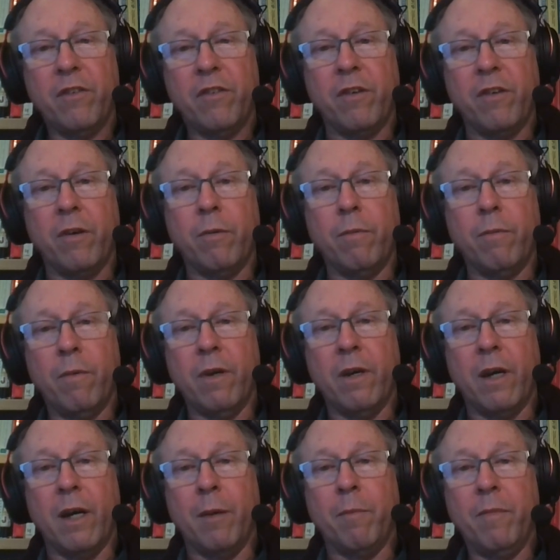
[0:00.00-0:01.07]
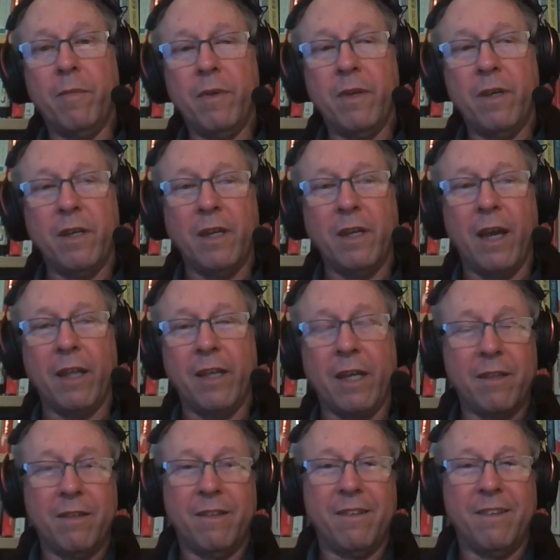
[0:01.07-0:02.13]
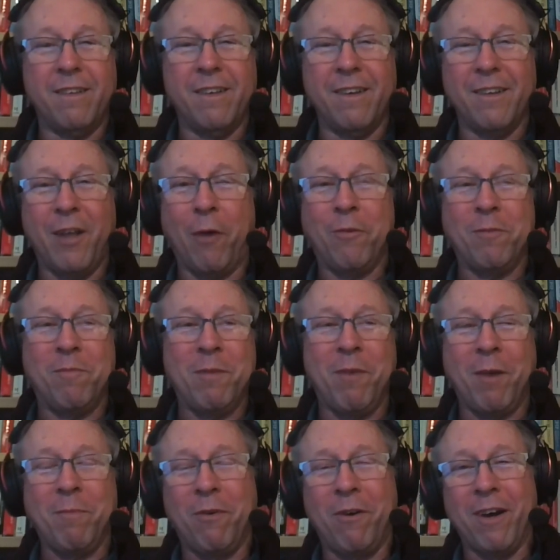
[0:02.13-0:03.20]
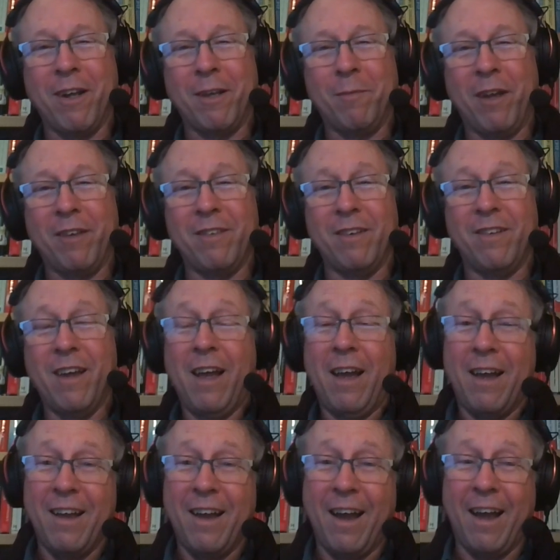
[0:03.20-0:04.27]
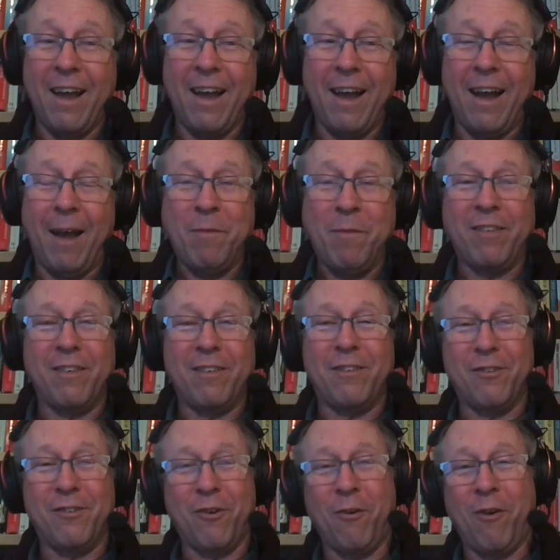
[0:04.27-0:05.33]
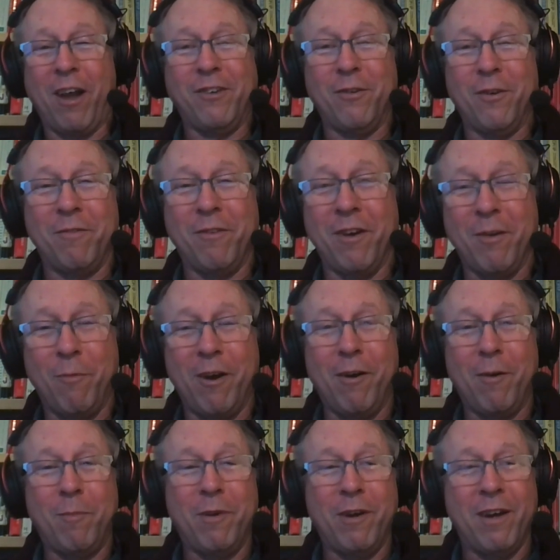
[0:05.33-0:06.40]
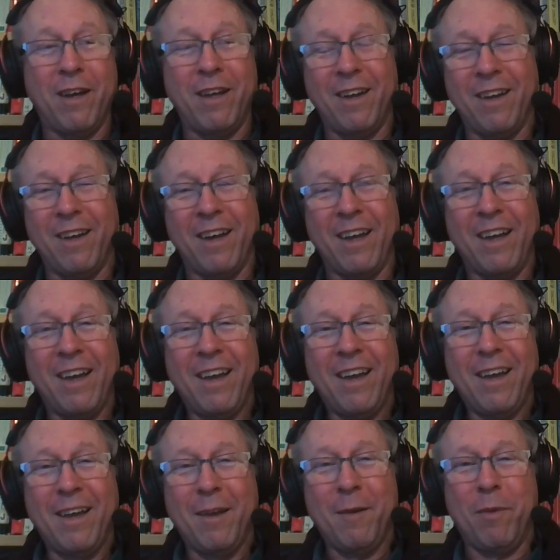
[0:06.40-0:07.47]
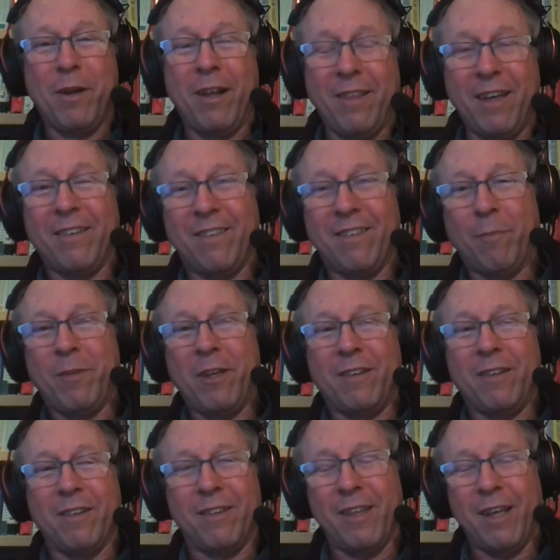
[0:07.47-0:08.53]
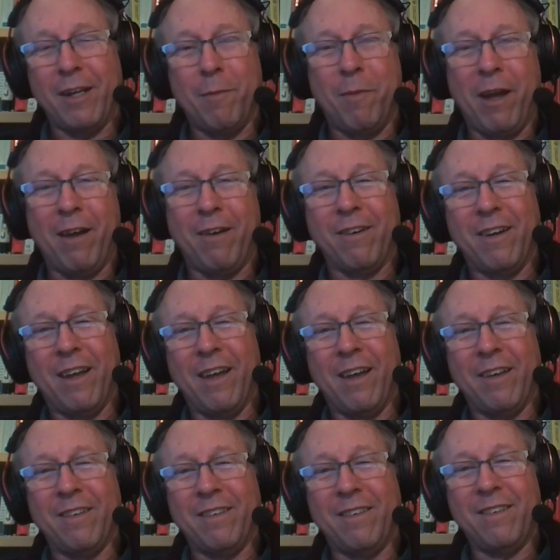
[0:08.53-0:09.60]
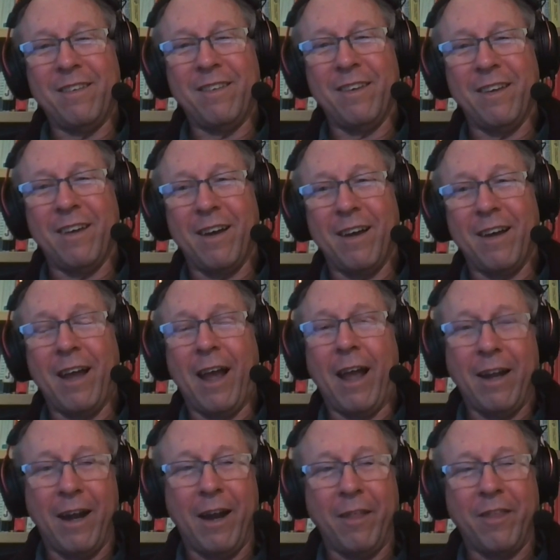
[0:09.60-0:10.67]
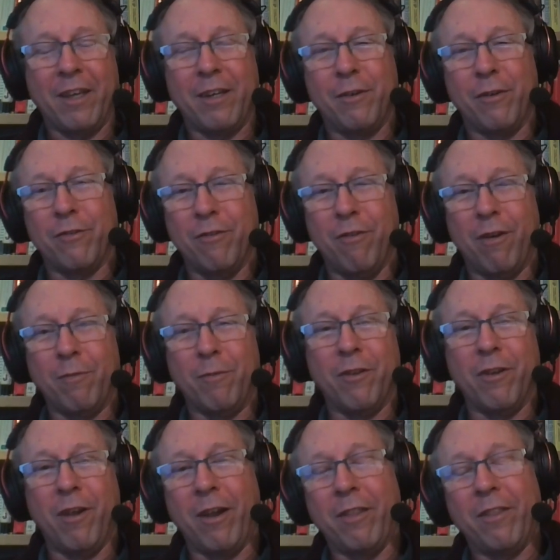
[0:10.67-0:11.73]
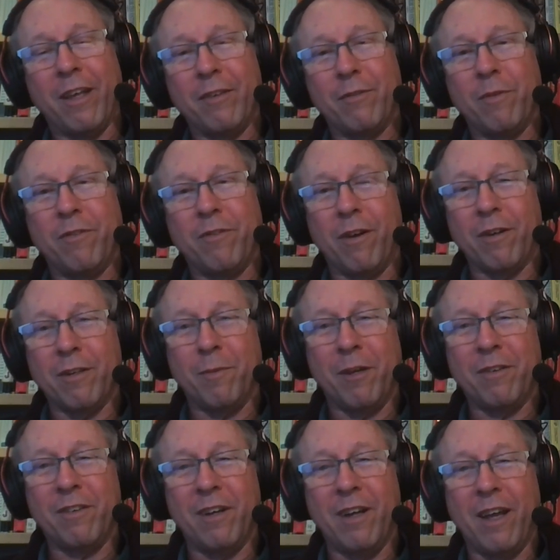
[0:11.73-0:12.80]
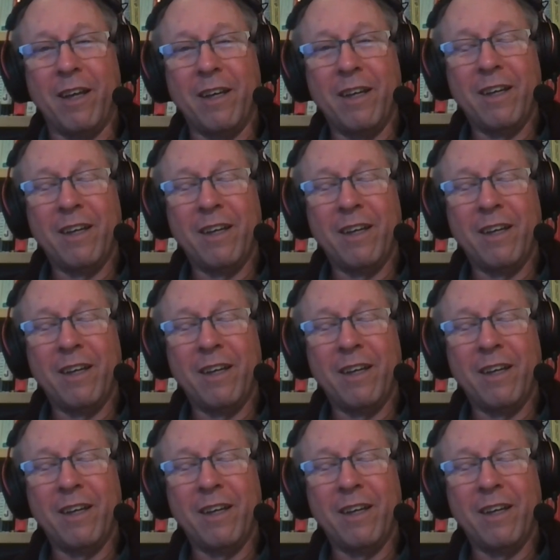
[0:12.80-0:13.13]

So, um, yeah, that that would be my parting message. I, am not sure I do it very well, but uh, but I think it's something to think about as, uh, I, and I think it goes along with a lot of the things we've talked about today